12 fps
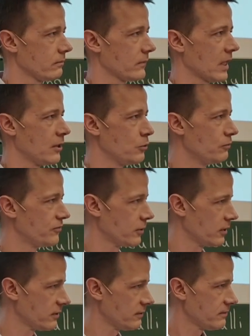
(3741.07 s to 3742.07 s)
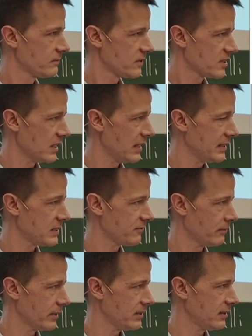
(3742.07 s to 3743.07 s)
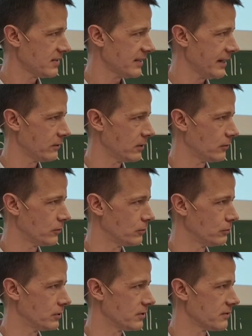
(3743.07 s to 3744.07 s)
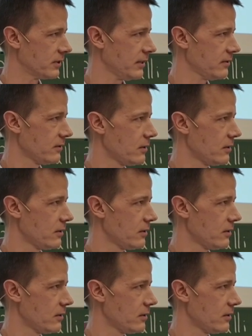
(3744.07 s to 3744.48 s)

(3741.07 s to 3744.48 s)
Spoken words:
And you've got slides from Matthias Hein on how to do this, right?